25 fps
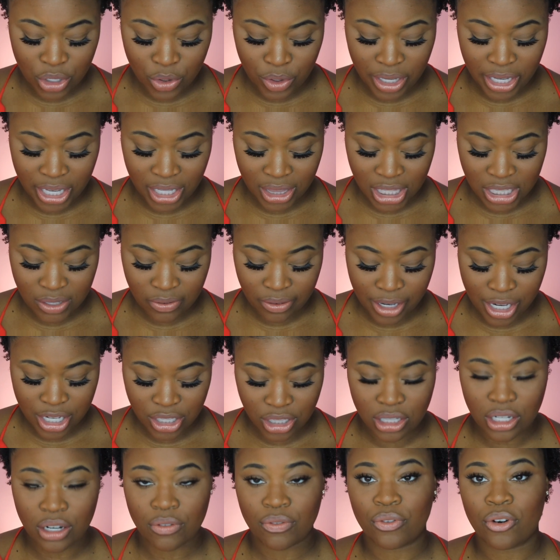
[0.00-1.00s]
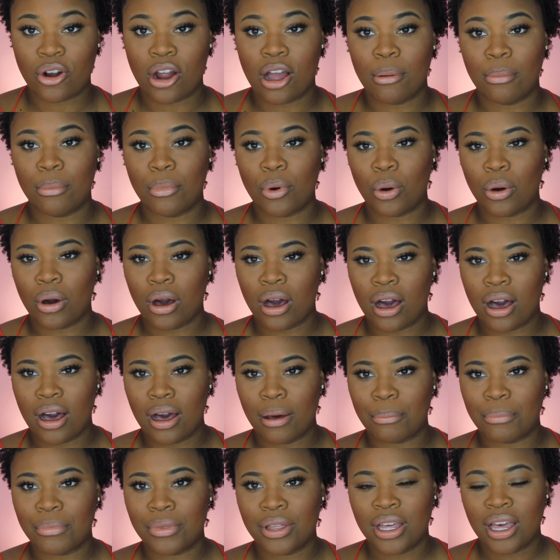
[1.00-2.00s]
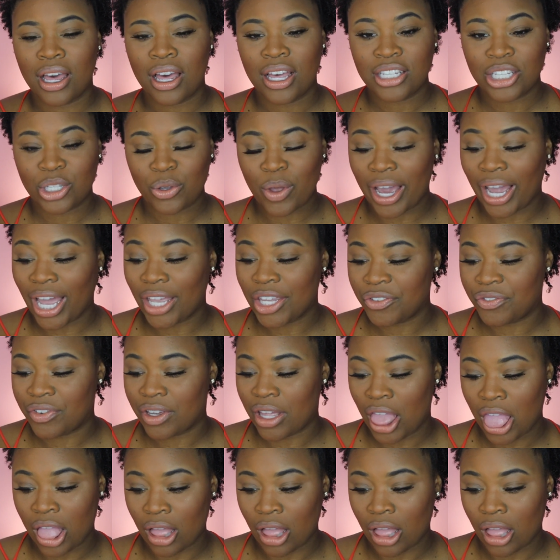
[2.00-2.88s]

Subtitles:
you can get this foundation from, so I got